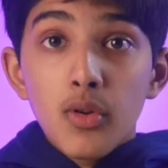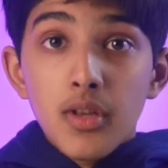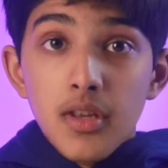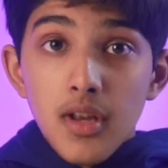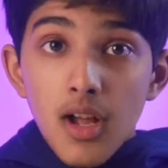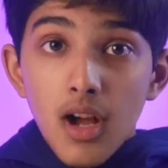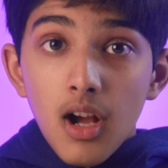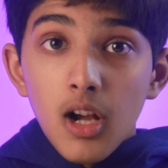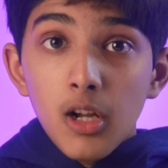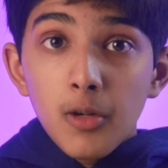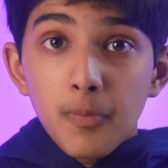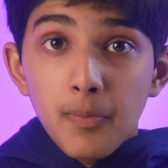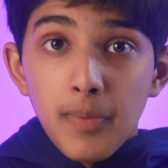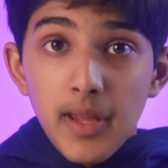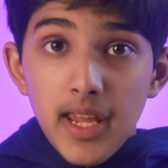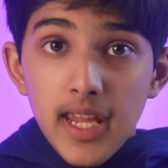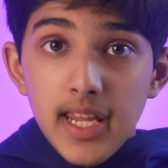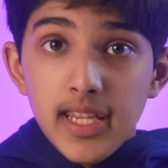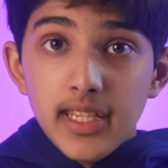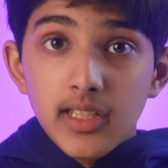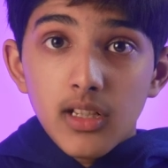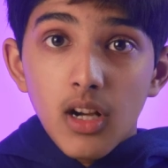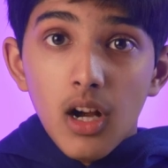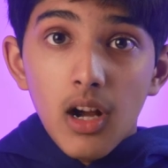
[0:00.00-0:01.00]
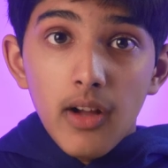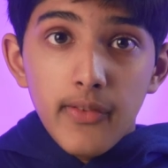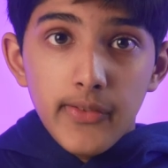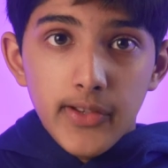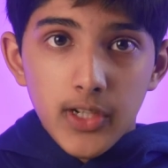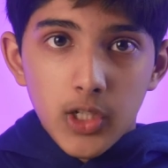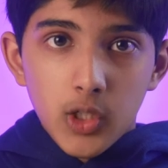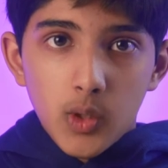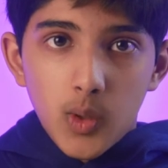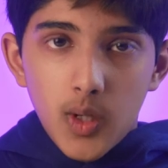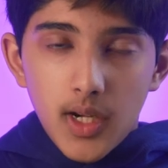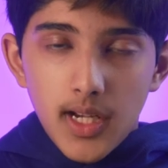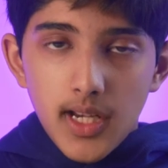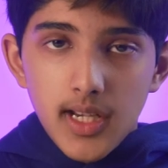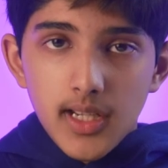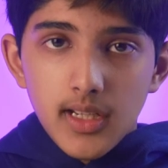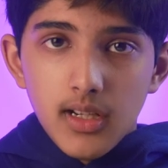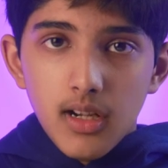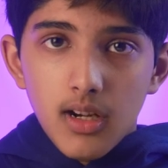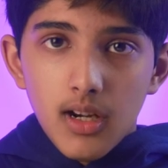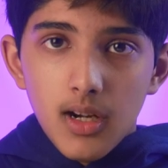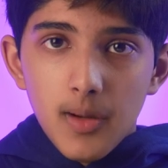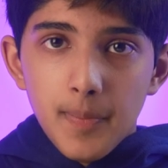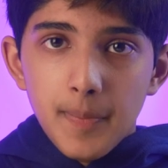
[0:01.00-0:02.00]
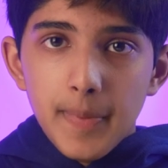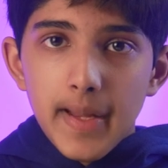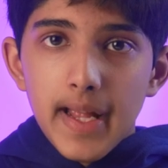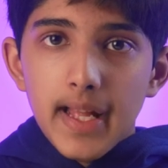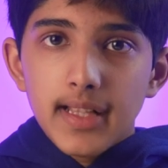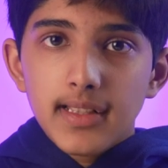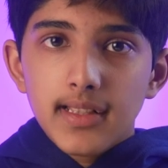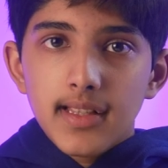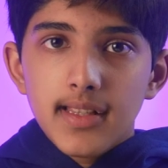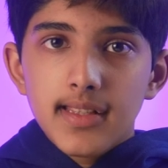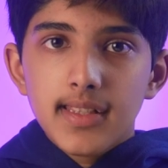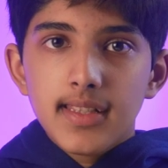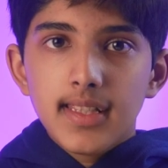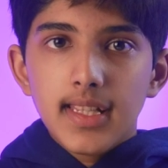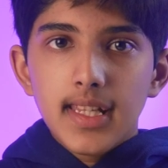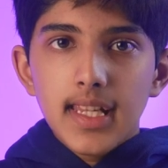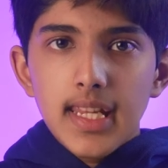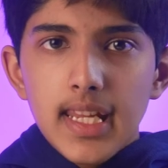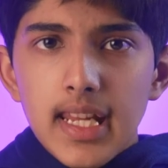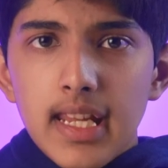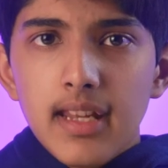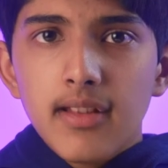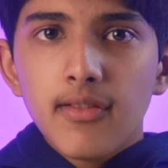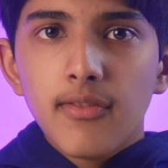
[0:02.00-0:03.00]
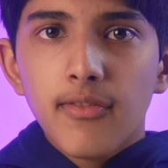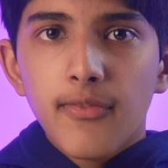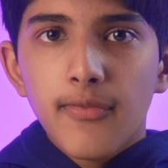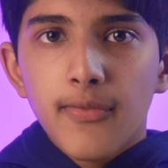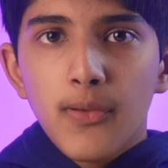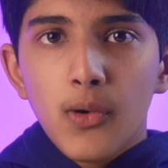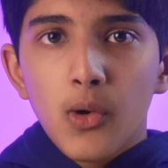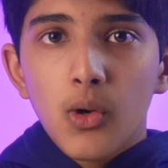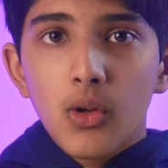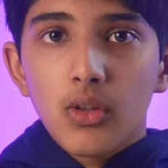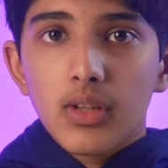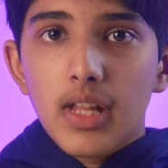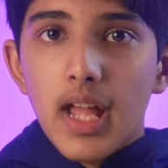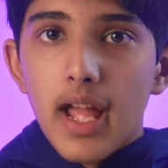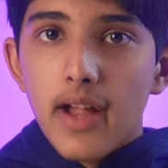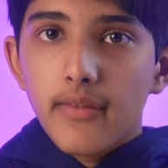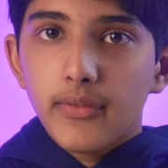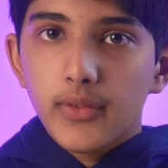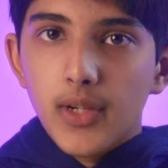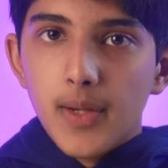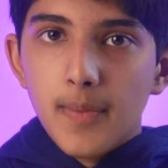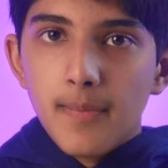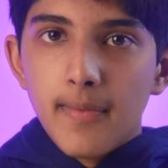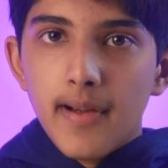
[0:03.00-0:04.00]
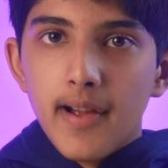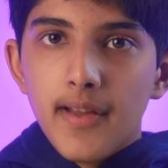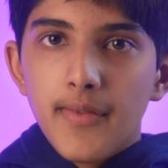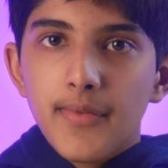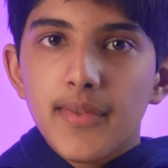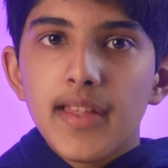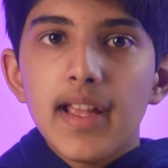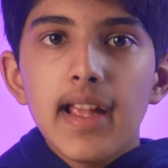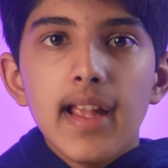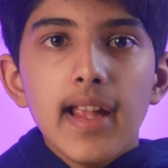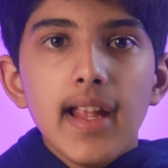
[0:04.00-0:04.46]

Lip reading: not paying off your credit card balance in full every month